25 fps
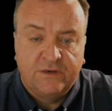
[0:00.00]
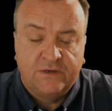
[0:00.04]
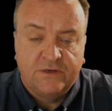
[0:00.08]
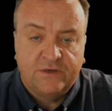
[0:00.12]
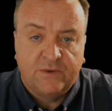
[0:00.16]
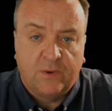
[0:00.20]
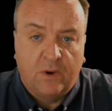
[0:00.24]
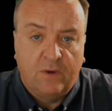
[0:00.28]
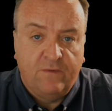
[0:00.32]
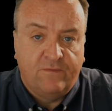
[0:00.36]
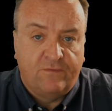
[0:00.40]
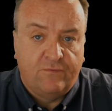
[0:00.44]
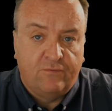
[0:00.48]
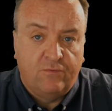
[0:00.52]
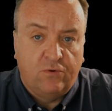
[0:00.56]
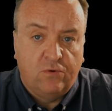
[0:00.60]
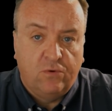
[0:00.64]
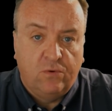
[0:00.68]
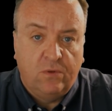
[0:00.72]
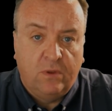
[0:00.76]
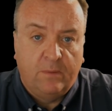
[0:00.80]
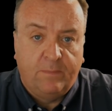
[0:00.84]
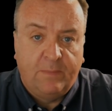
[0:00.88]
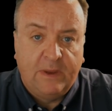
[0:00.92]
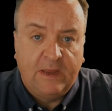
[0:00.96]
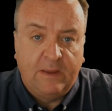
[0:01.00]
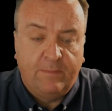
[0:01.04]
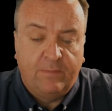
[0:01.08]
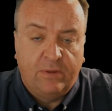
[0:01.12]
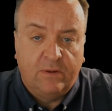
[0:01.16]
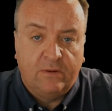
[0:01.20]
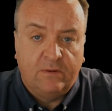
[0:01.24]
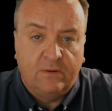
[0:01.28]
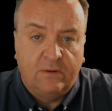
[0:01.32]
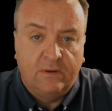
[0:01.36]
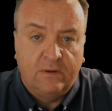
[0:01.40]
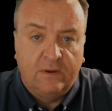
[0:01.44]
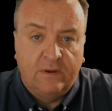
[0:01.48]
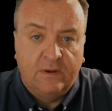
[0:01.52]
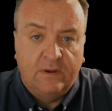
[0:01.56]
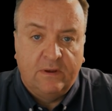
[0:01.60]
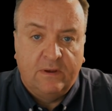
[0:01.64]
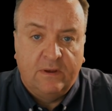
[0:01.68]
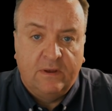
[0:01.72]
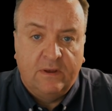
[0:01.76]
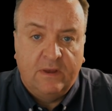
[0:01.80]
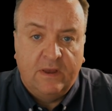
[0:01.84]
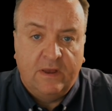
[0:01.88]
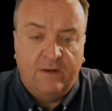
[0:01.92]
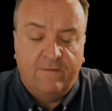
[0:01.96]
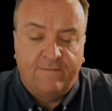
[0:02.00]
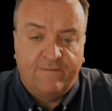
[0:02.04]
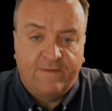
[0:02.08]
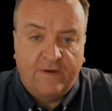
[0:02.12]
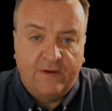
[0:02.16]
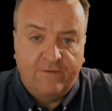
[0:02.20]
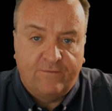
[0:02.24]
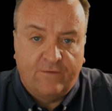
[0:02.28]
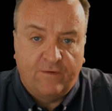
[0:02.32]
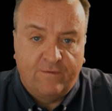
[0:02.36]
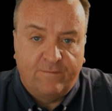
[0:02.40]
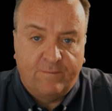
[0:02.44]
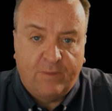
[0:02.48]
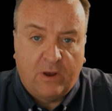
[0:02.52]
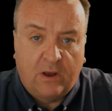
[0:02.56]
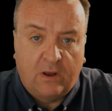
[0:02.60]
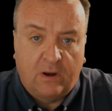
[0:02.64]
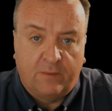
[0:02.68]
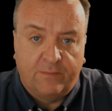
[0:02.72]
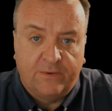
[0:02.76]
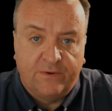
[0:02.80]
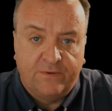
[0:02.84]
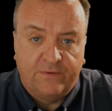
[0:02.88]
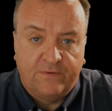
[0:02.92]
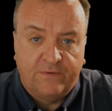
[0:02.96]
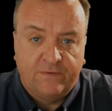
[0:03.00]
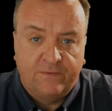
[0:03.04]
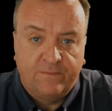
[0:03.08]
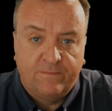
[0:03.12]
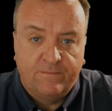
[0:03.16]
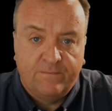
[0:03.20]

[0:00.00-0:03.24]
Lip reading: to overrule the people in favour of Parliament.